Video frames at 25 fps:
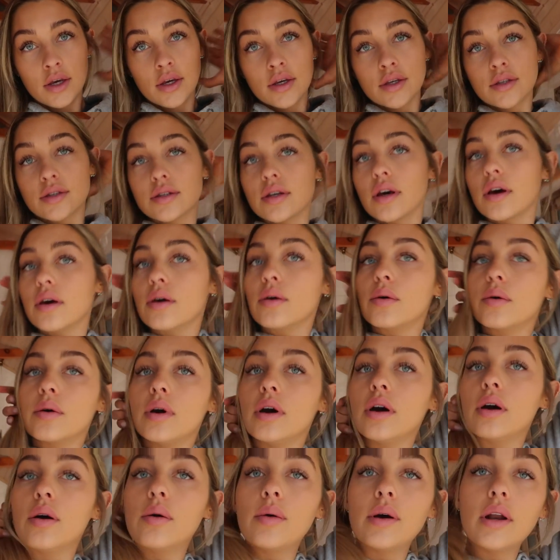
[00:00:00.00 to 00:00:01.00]
So
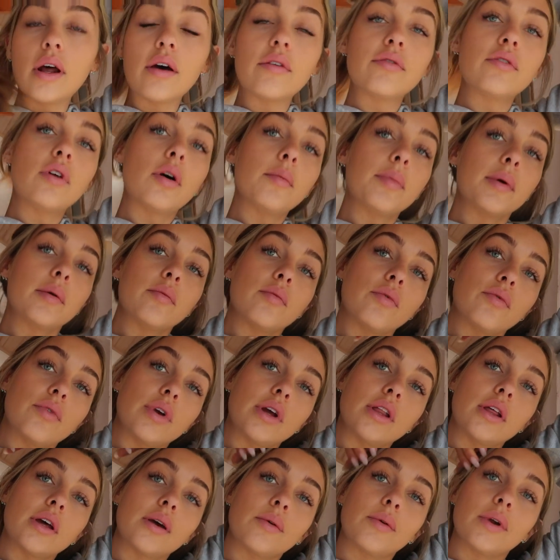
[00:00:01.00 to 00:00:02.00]
when I've not been
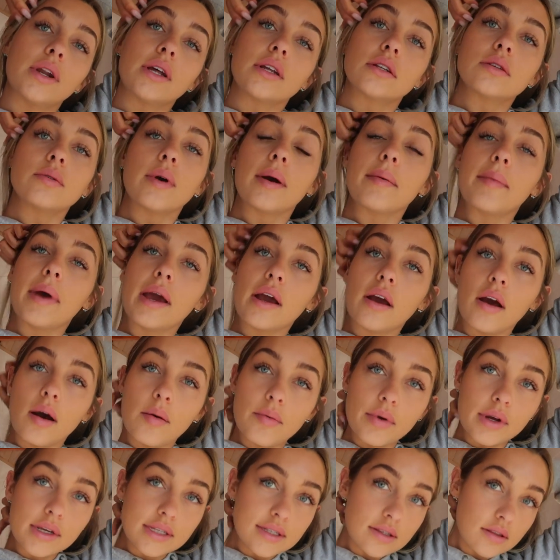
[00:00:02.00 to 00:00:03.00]
really wanting to wear makeup
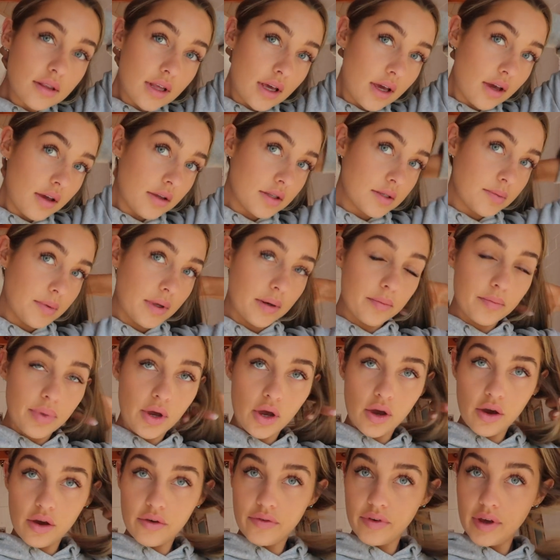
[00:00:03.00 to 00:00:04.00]
recently, it's been
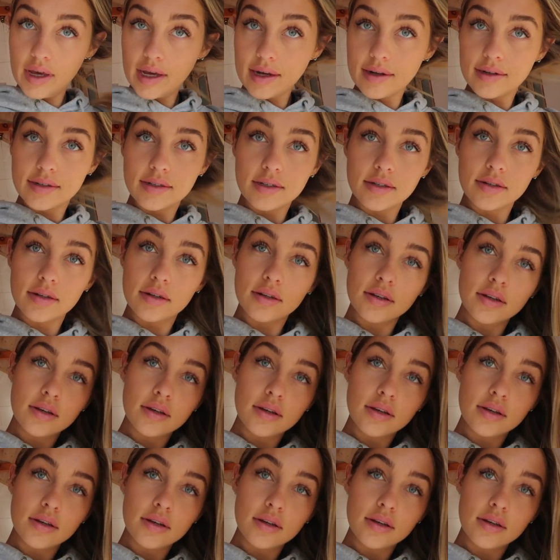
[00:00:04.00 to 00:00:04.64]
perfect.